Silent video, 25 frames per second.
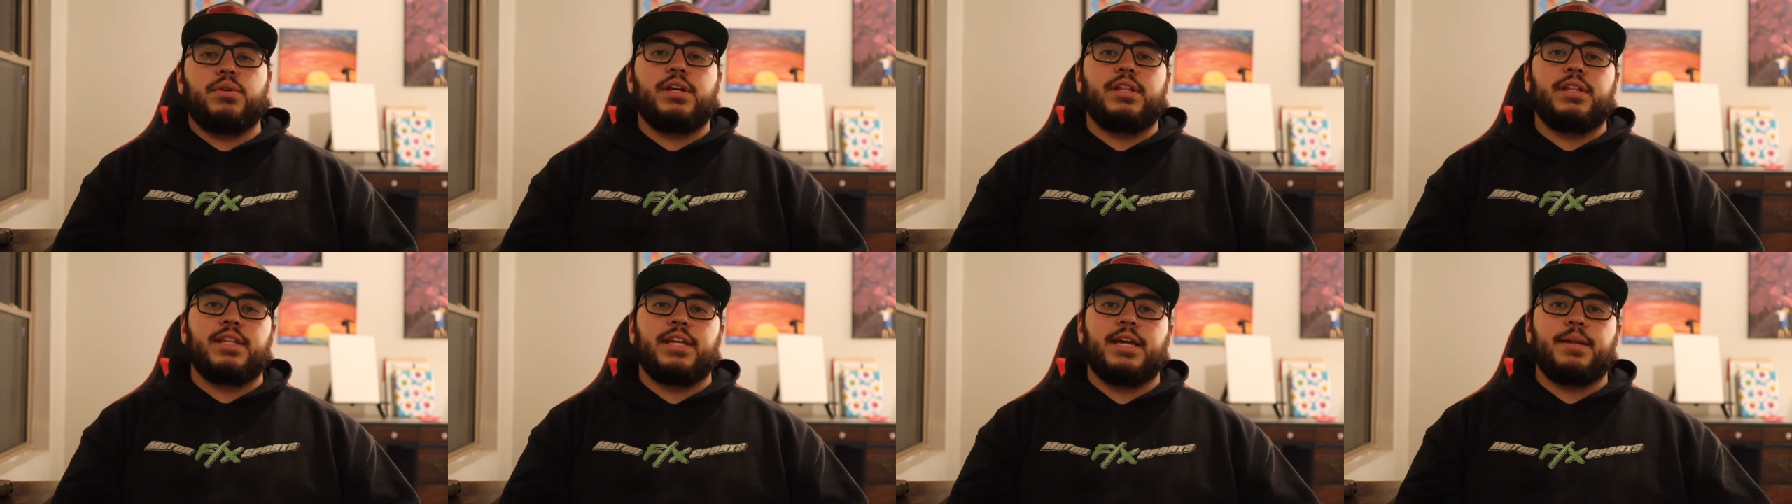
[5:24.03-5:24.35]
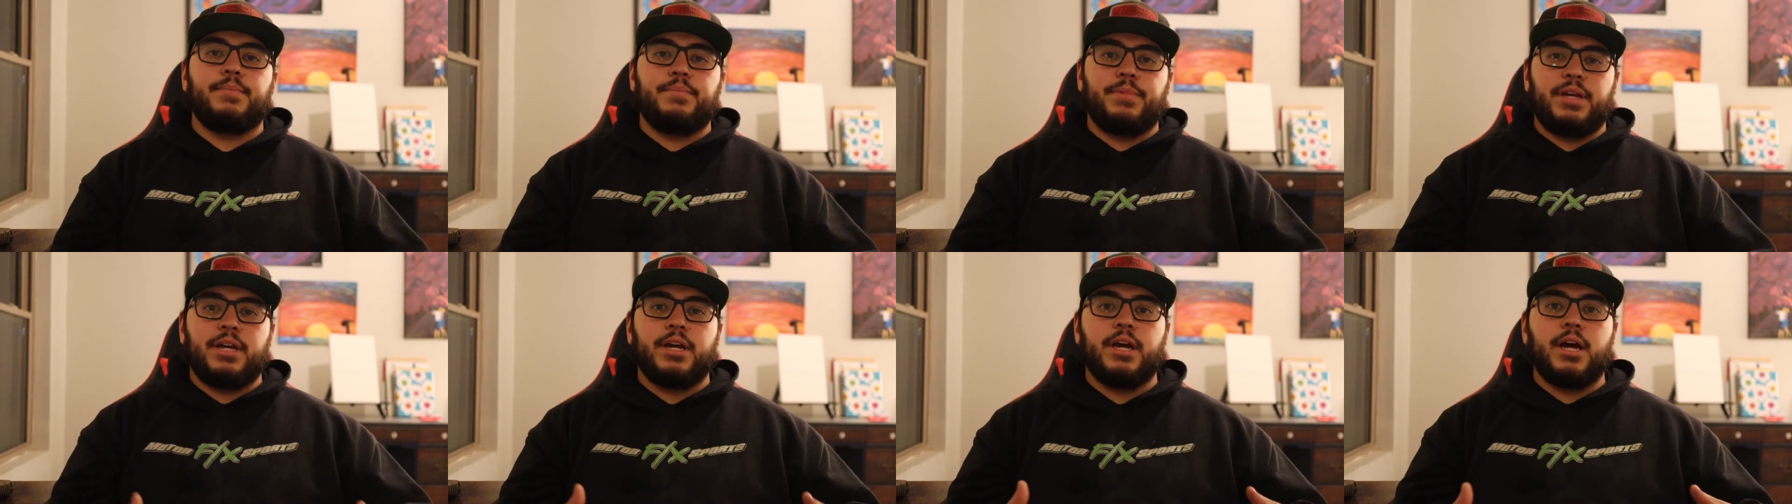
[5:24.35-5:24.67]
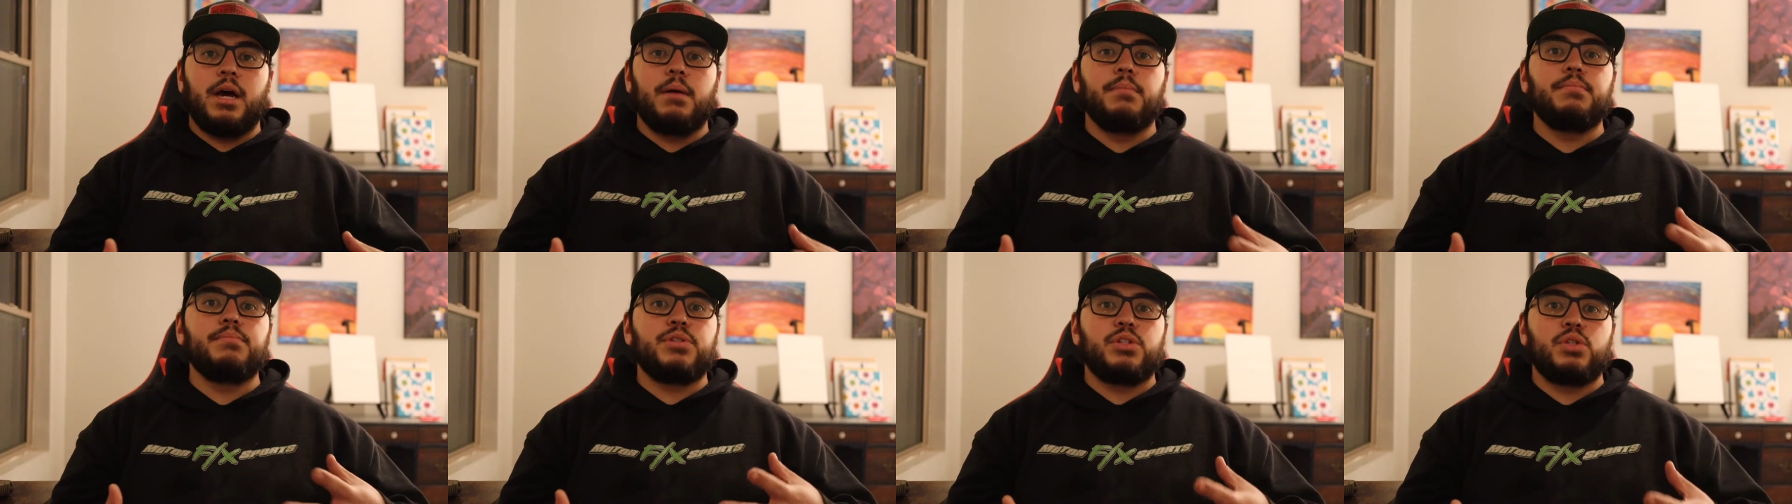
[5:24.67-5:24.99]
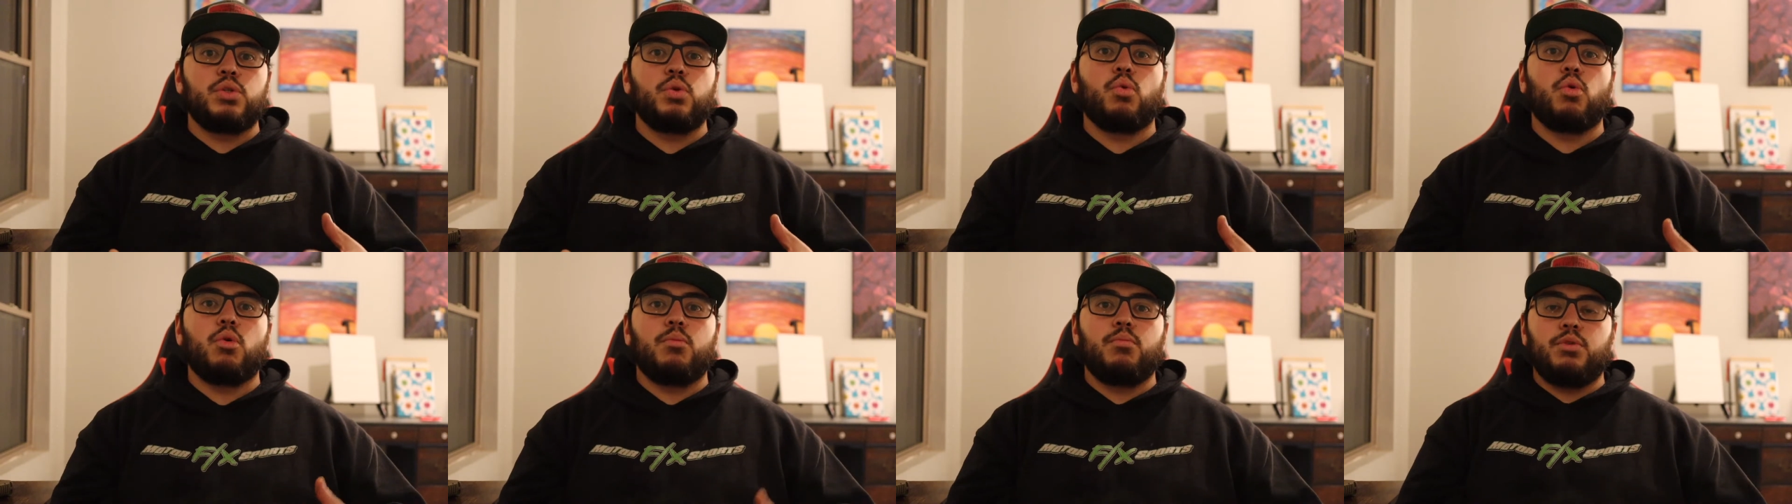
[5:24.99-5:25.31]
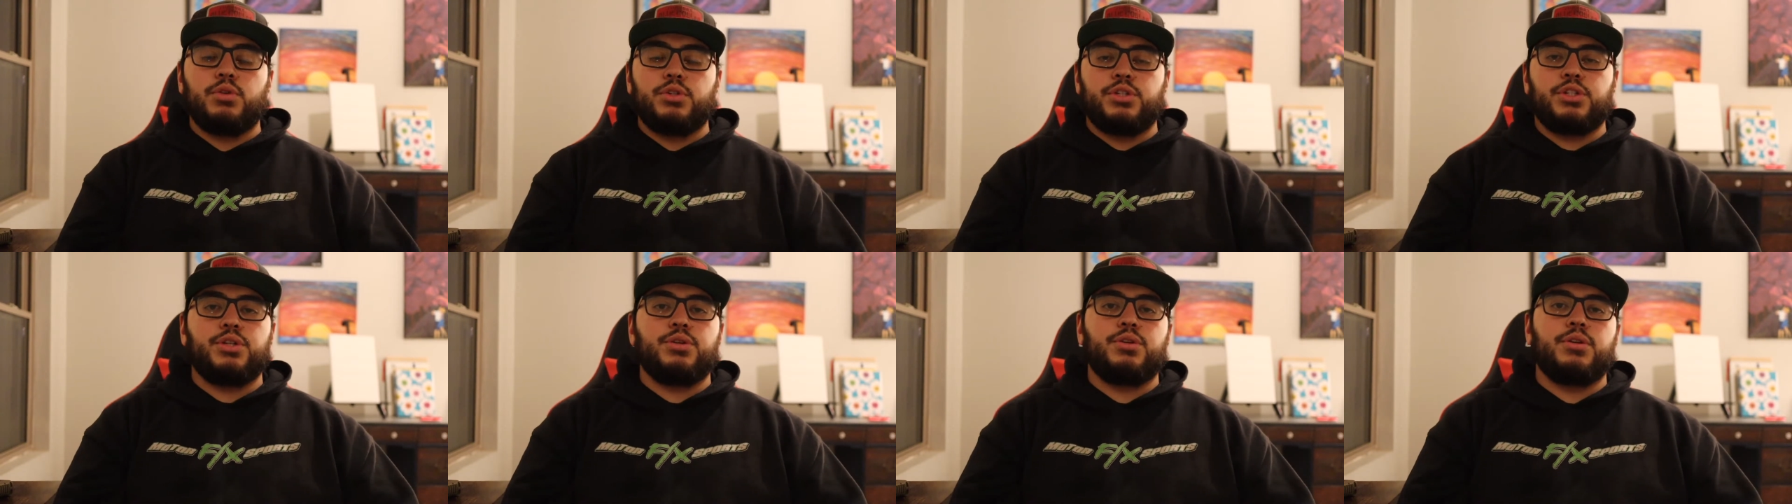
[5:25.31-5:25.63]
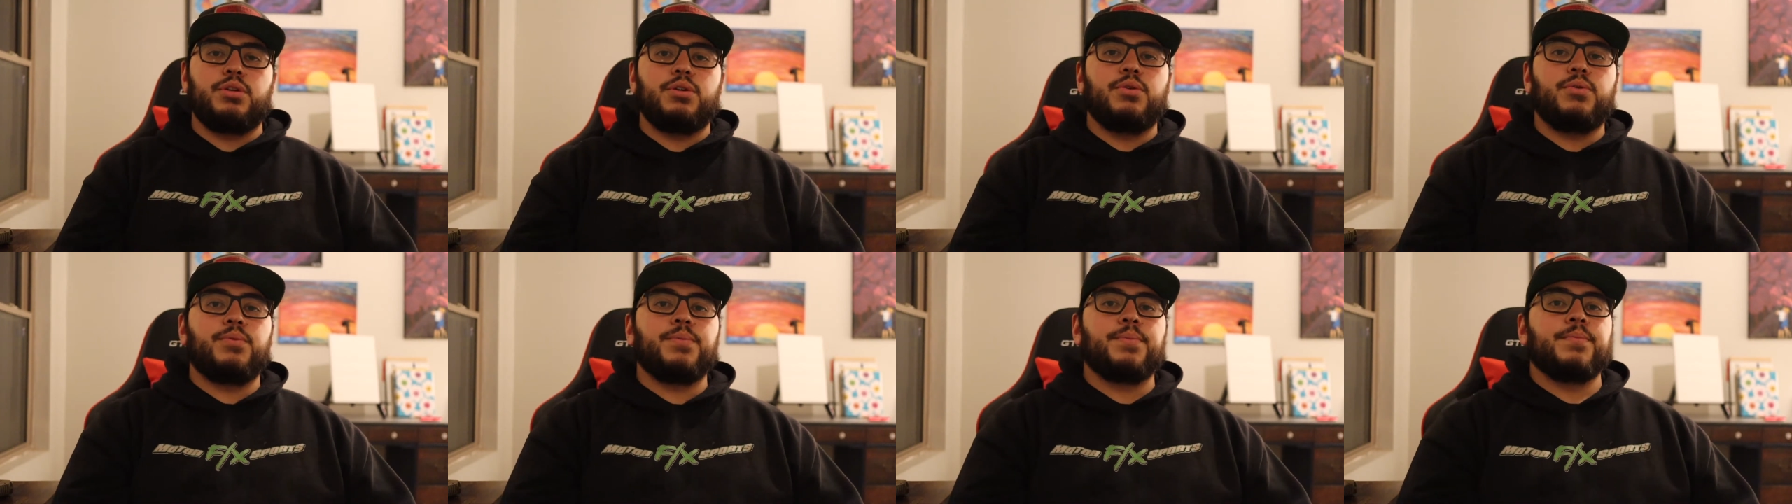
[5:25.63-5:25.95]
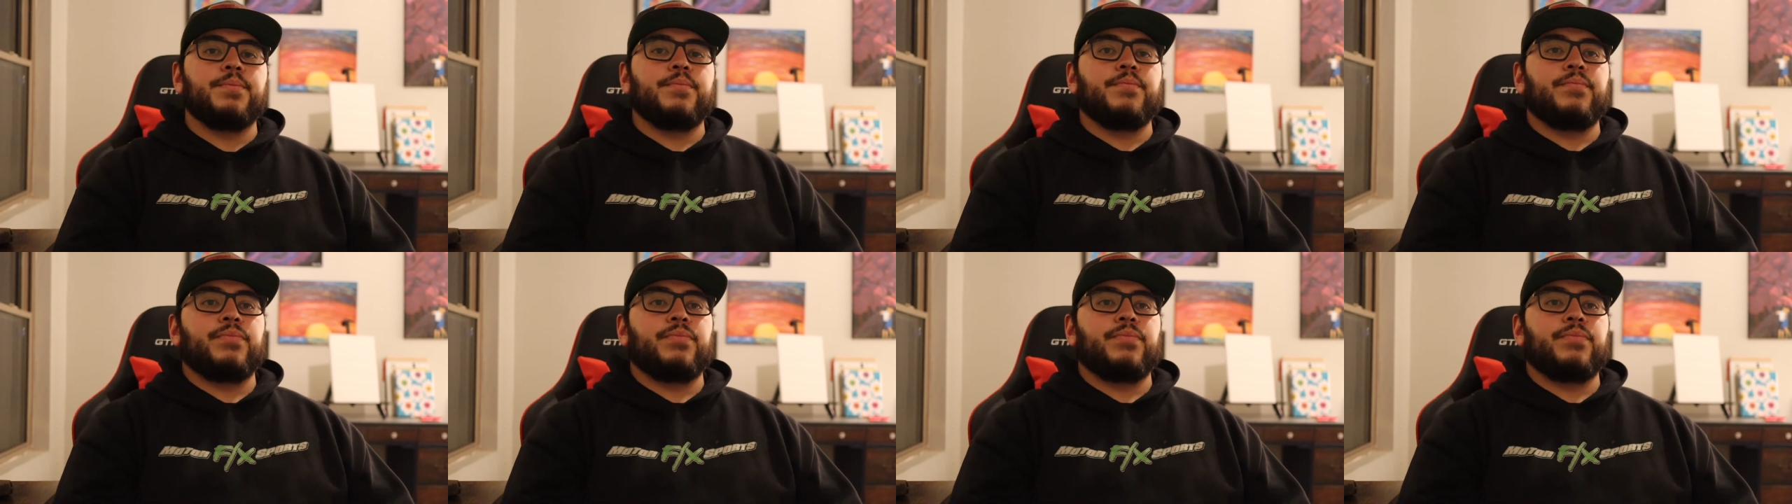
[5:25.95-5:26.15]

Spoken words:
and that becomes normal to you.